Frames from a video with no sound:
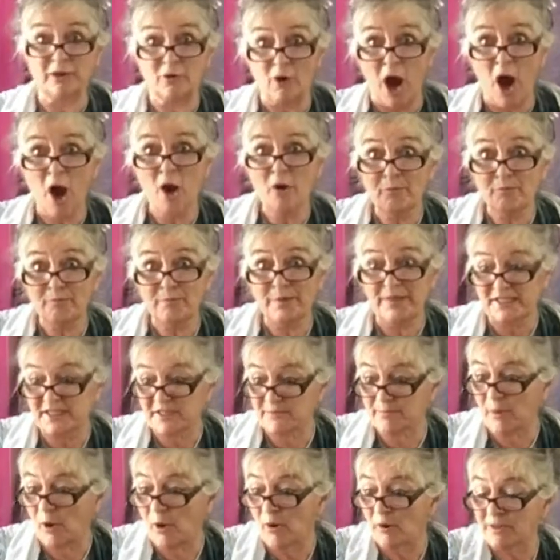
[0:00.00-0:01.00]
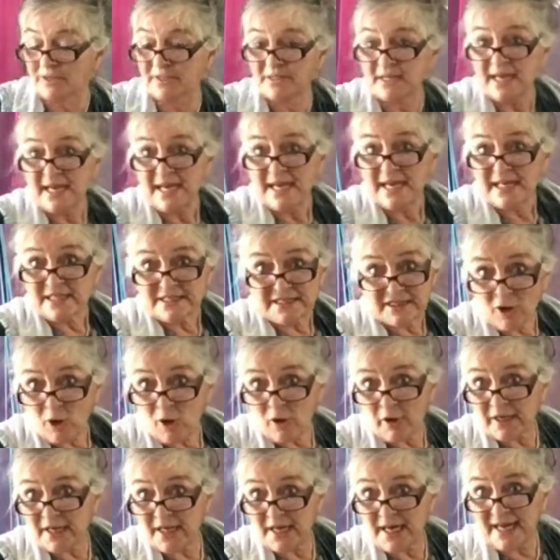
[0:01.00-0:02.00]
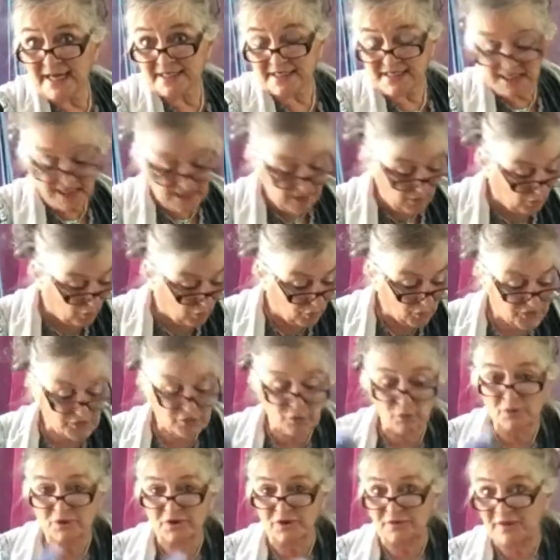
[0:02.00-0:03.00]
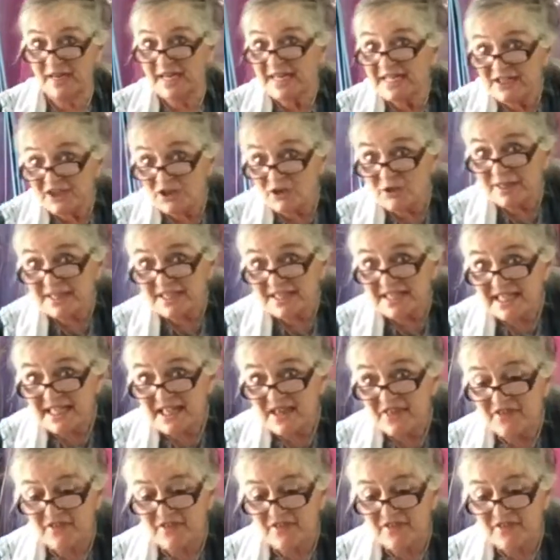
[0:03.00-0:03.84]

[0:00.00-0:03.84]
your own bits box, start collecting all sorts of interesting